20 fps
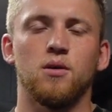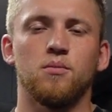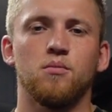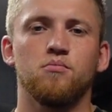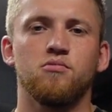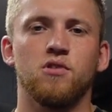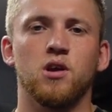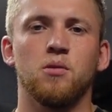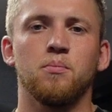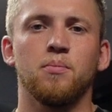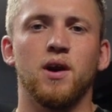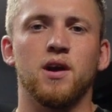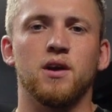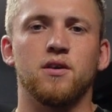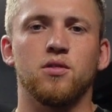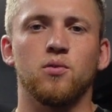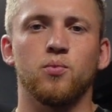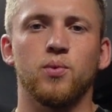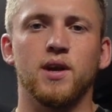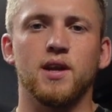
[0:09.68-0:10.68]
Bringing
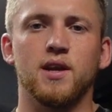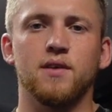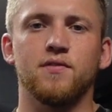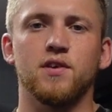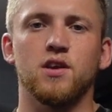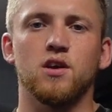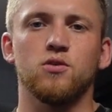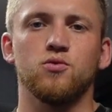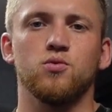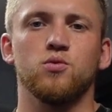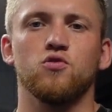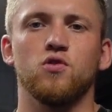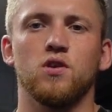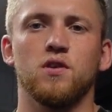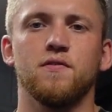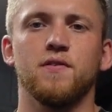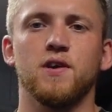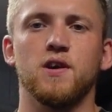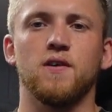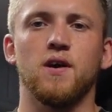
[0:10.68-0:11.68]
back the weekly videos, we're trying
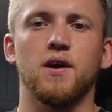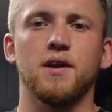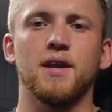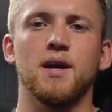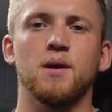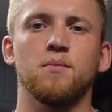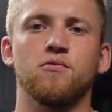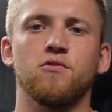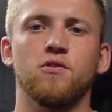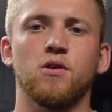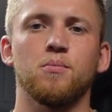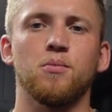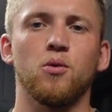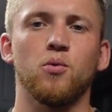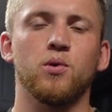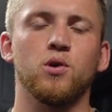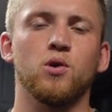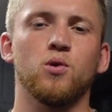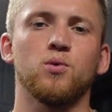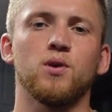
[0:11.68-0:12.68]
to figure out a name for it, but
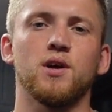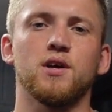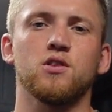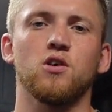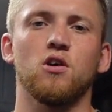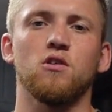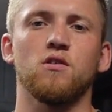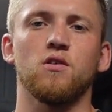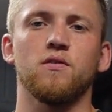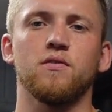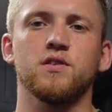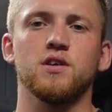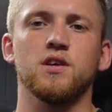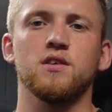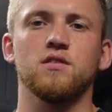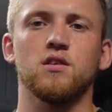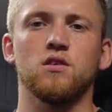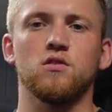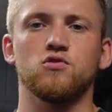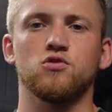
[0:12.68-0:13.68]
we'll call it Diary of a
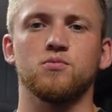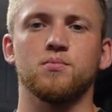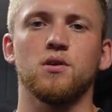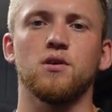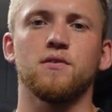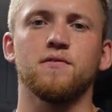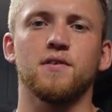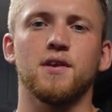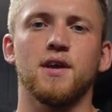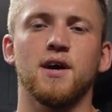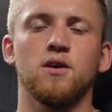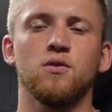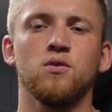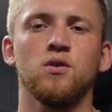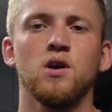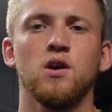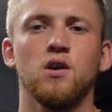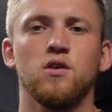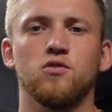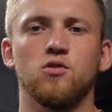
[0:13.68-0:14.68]
Detail Entrepreneur for
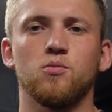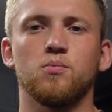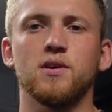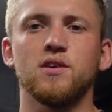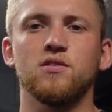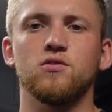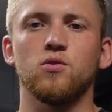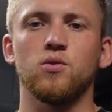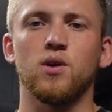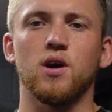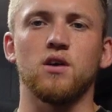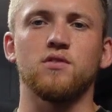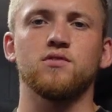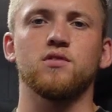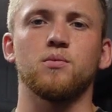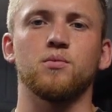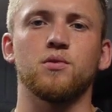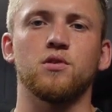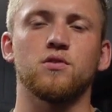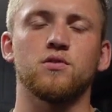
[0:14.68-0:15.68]
now. So please do hit us
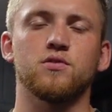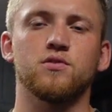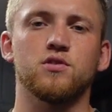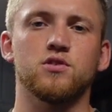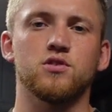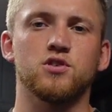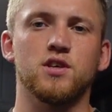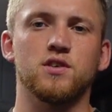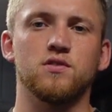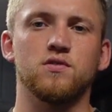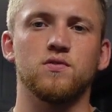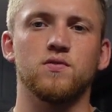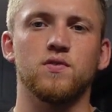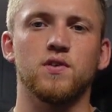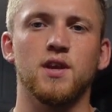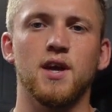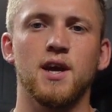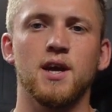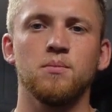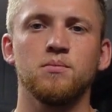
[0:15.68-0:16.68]
up with your suggestions for
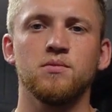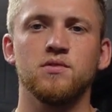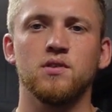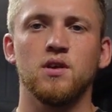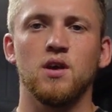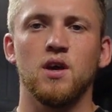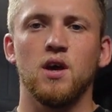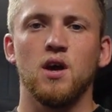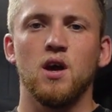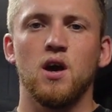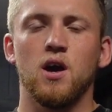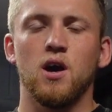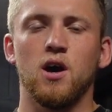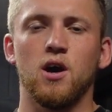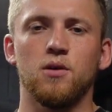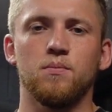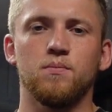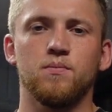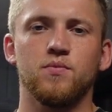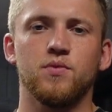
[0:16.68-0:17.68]
names.
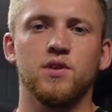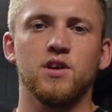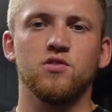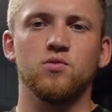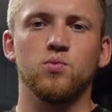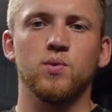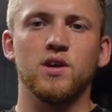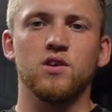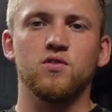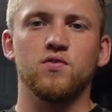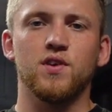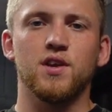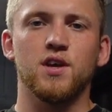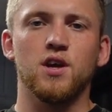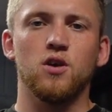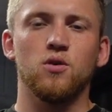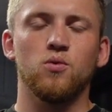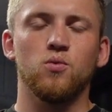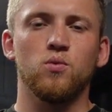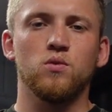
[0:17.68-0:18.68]
This week's
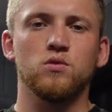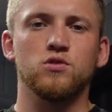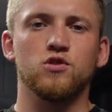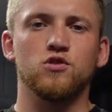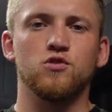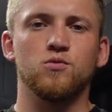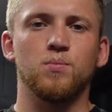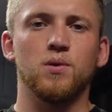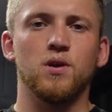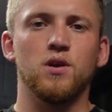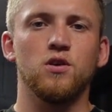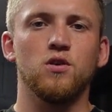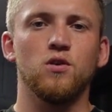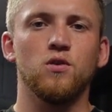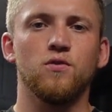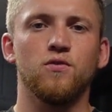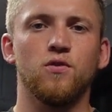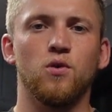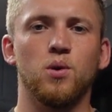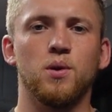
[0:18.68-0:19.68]
video will just be
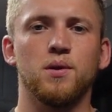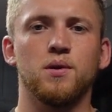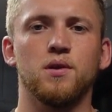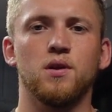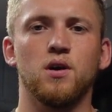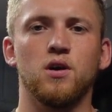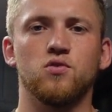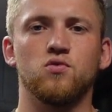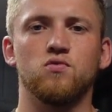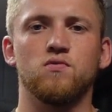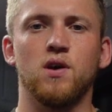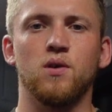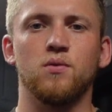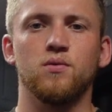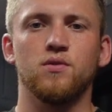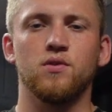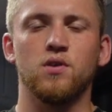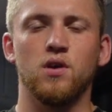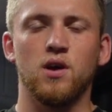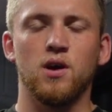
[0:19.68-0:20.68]
you following us
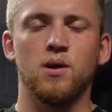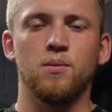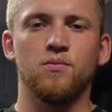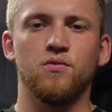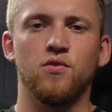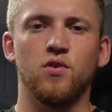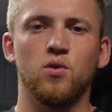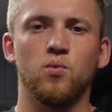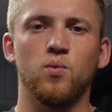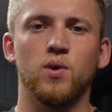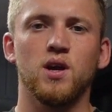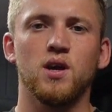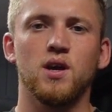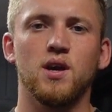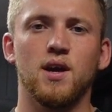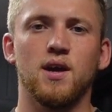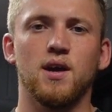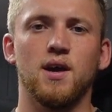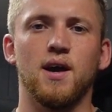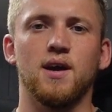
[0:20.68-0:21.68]
around for the
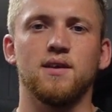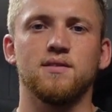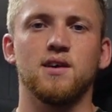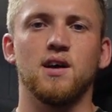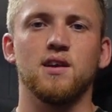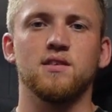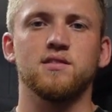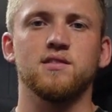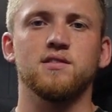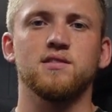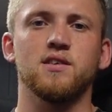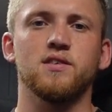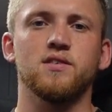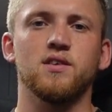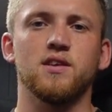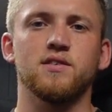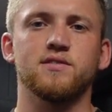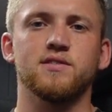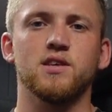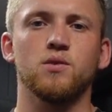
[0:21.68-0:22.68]
week at Talasi's
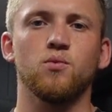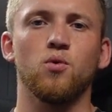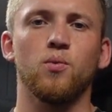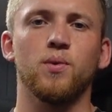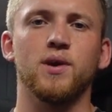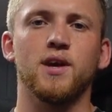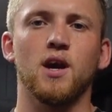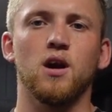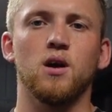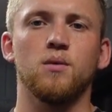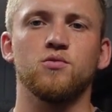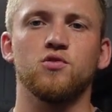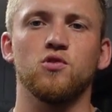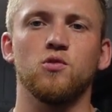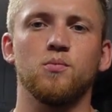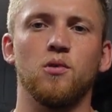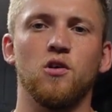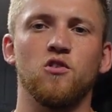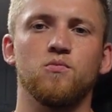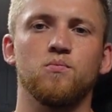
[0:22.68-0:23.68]
Detailing, see what we get up to
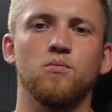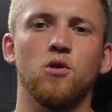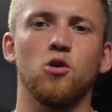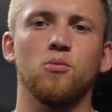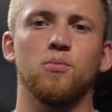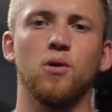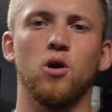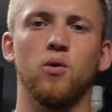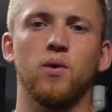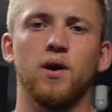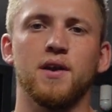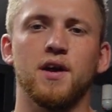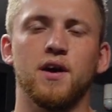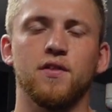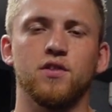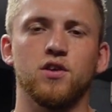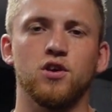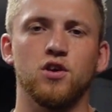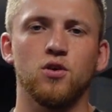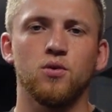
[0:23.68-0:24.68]
both mobile and
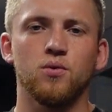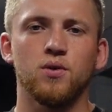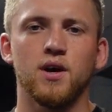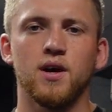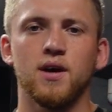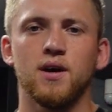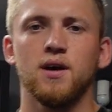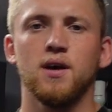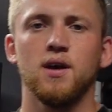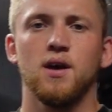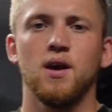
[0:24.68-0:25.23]
at the unit.